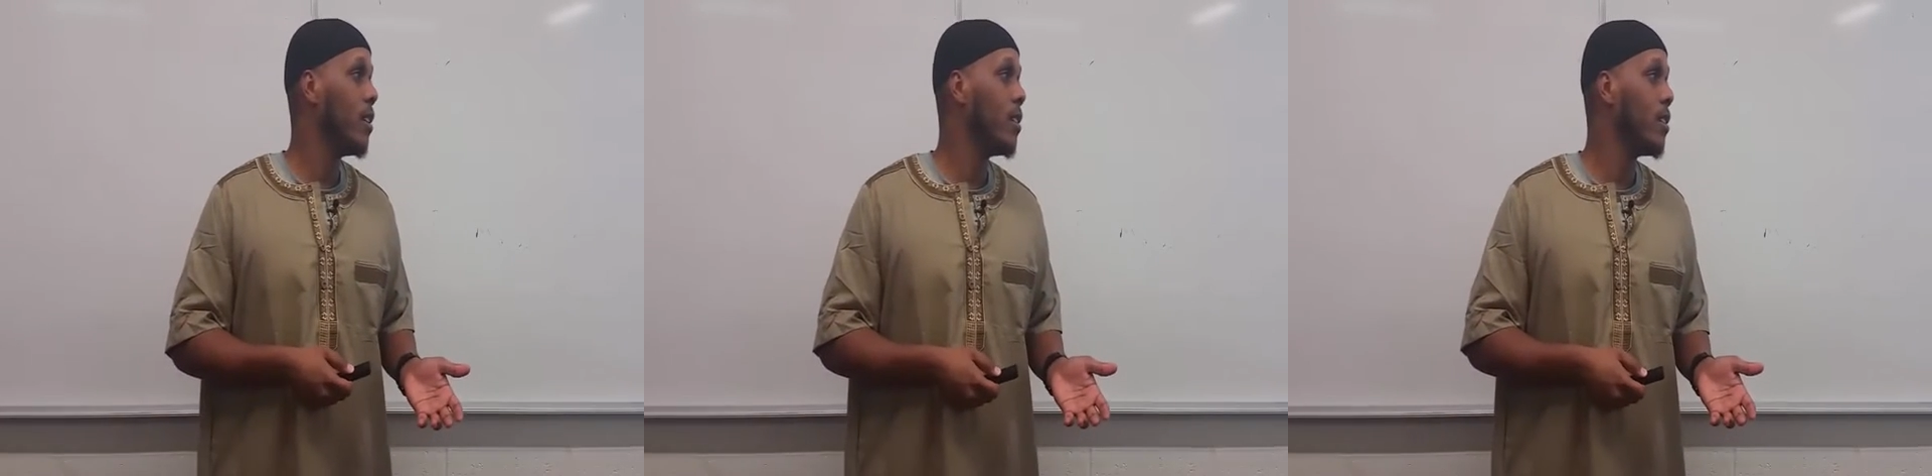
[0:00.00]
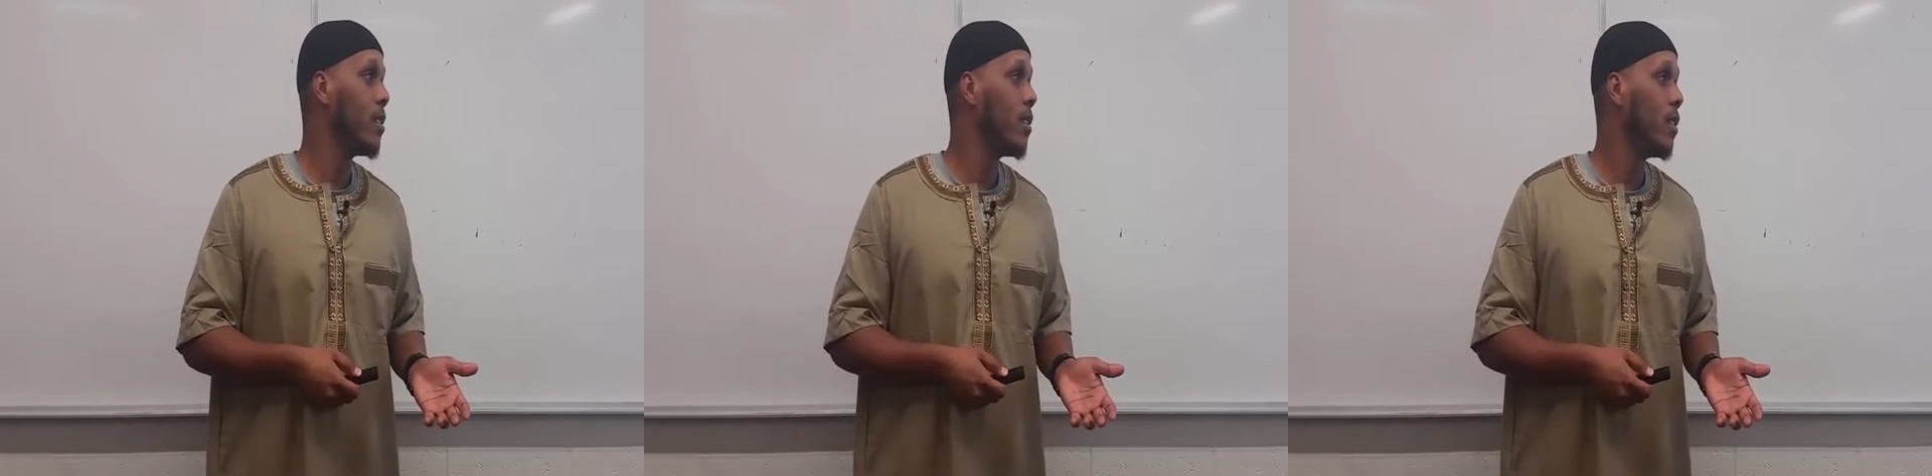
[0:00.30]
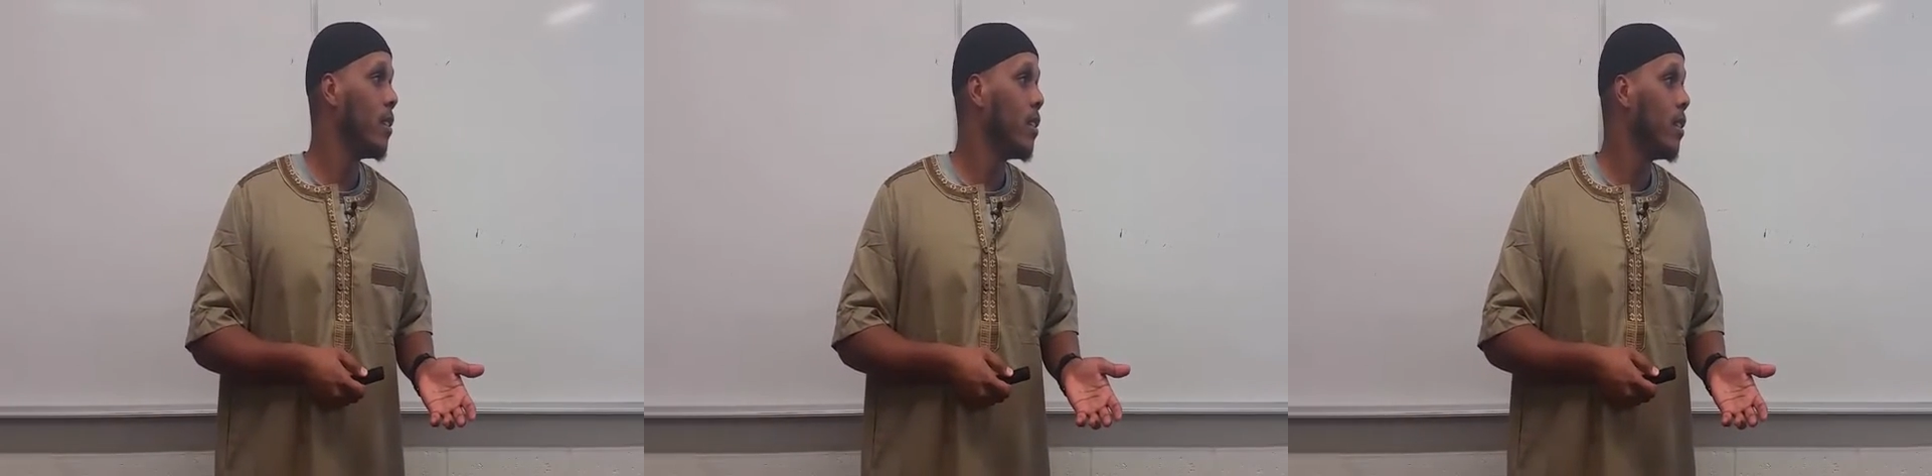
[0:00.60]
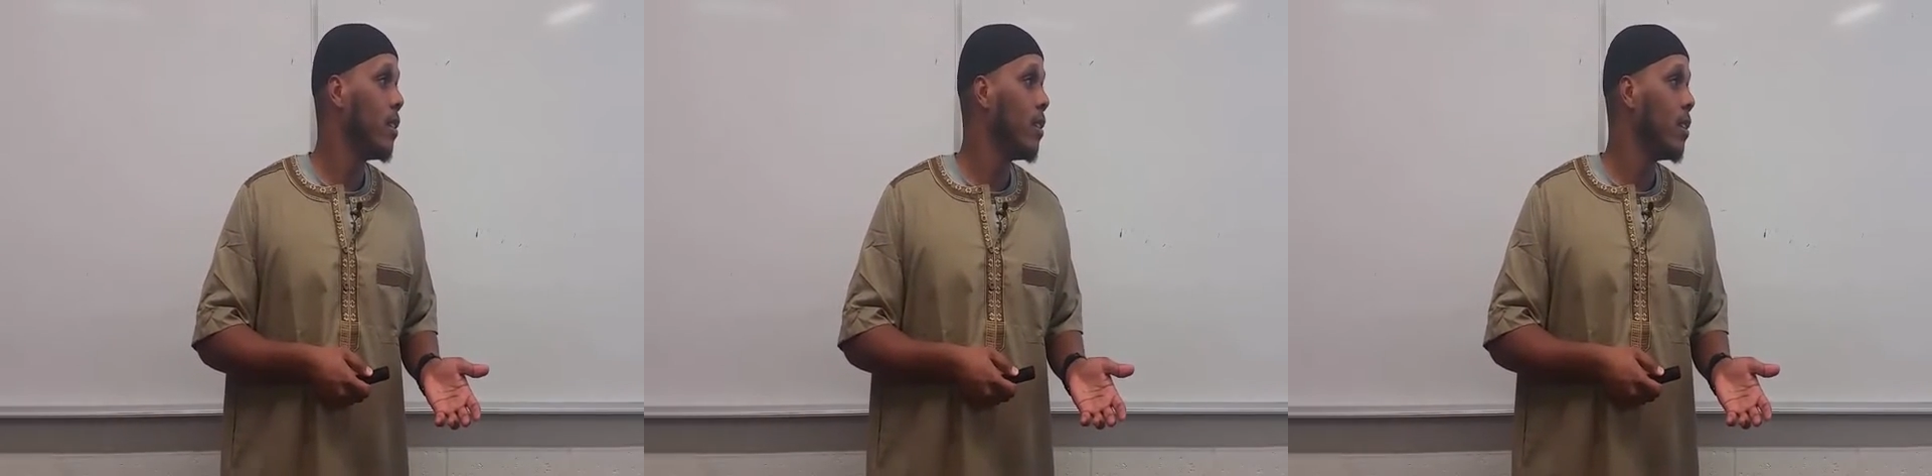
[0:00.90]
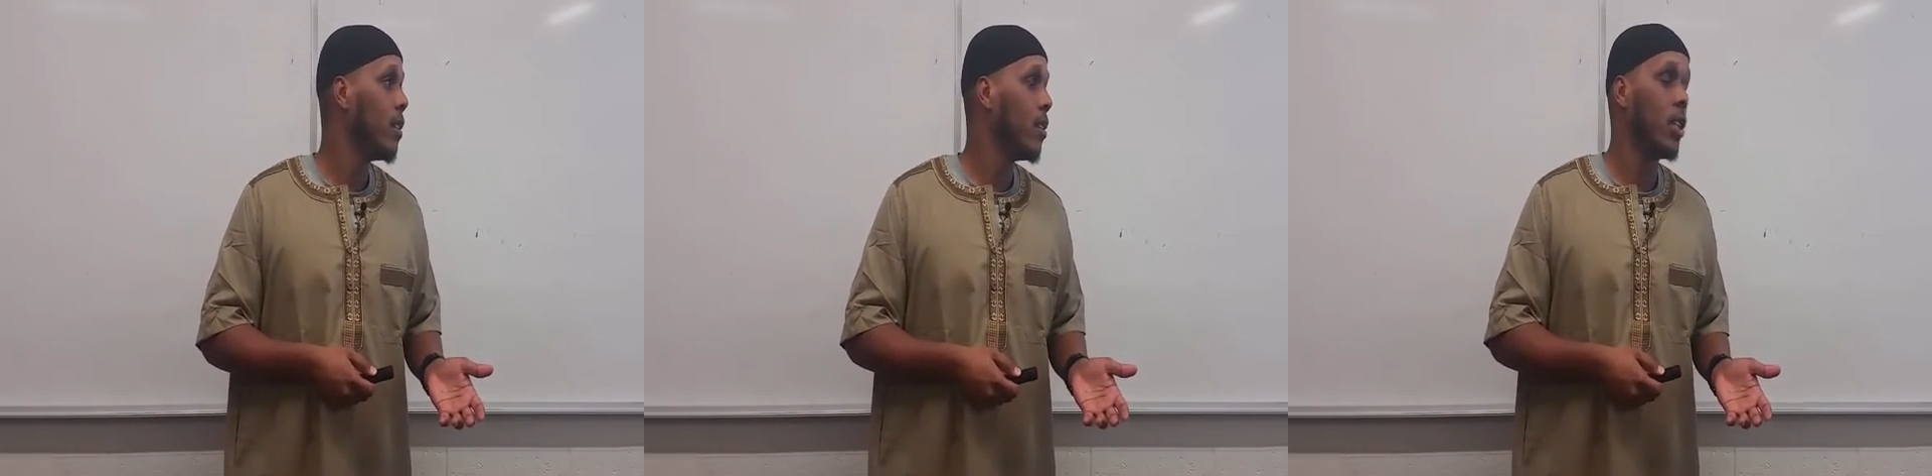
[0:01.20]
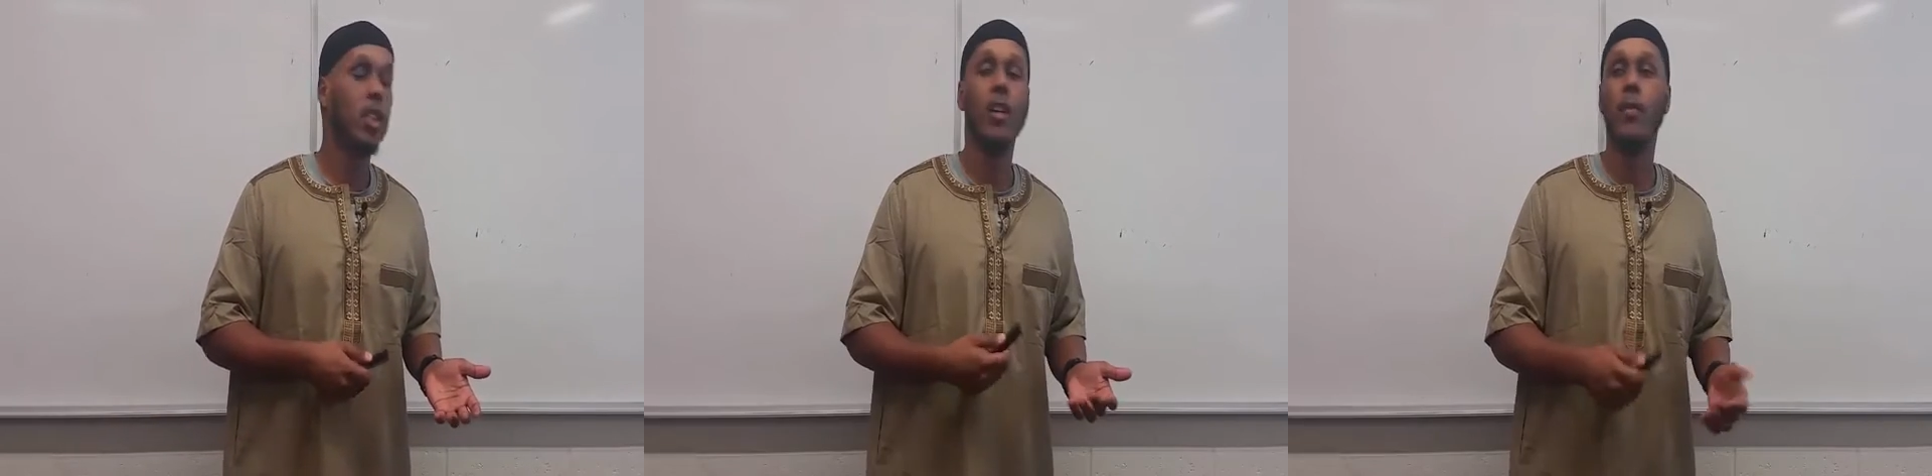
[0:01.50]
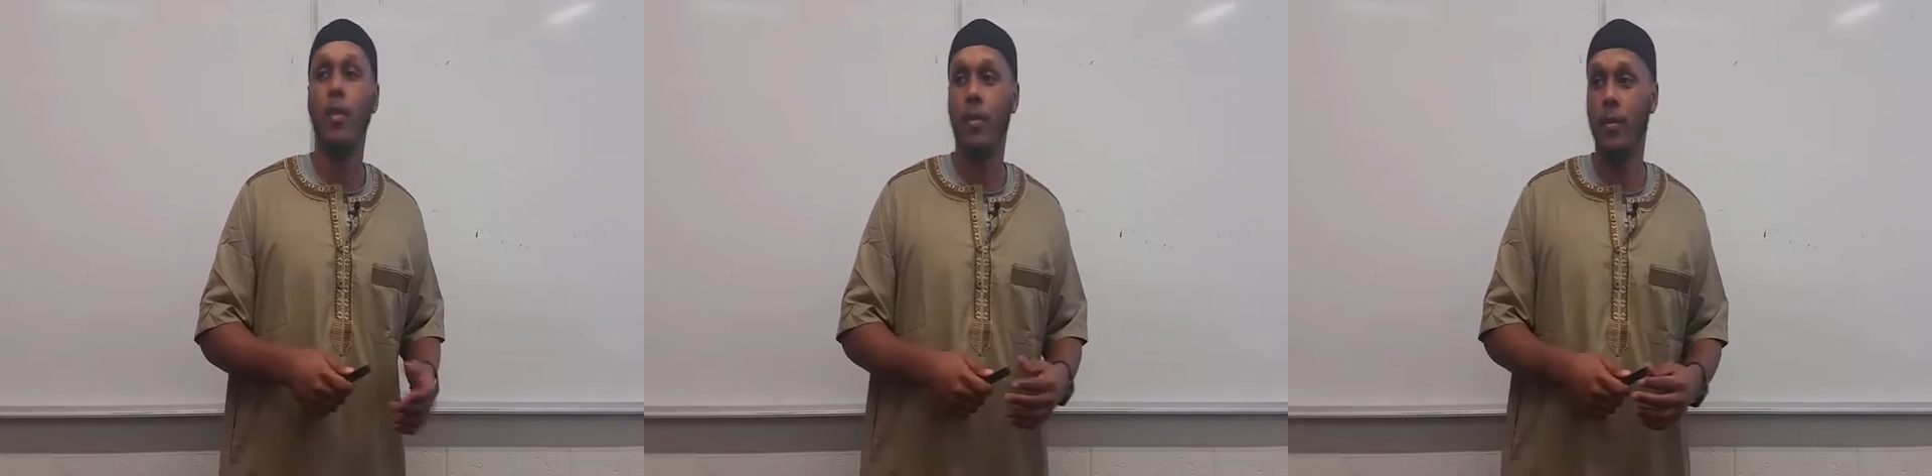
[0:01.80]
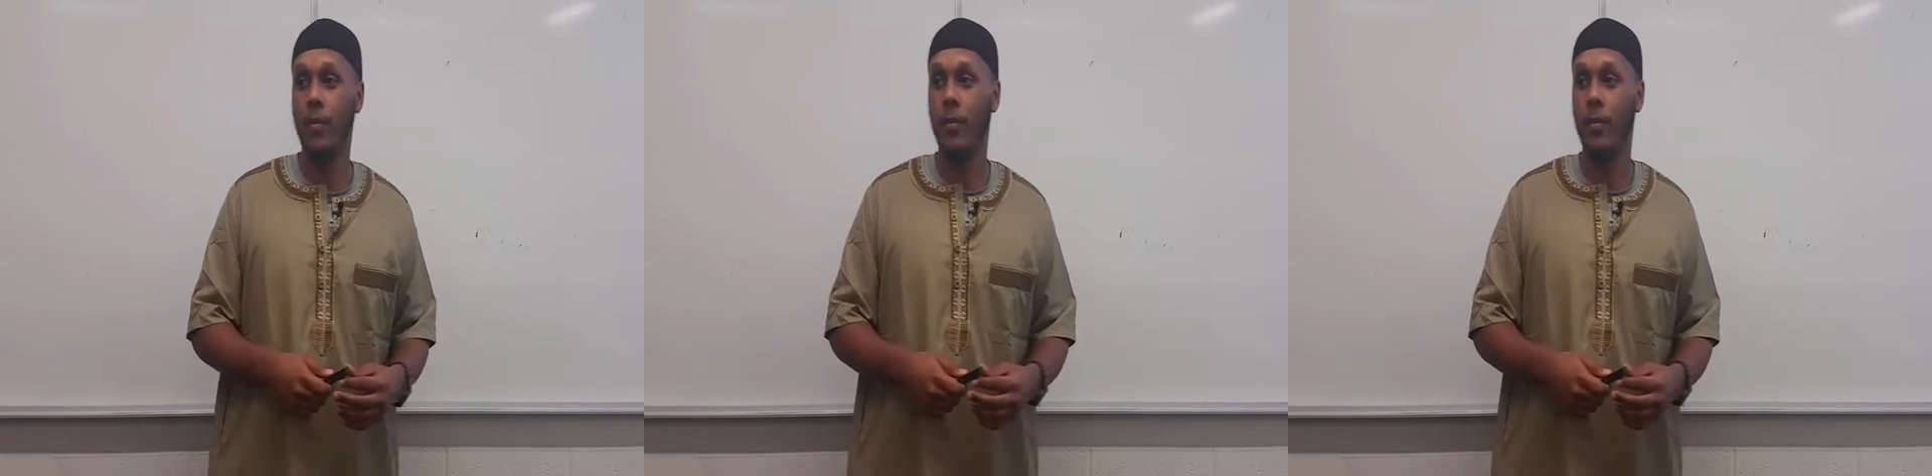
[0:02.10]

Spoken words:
it's shovel.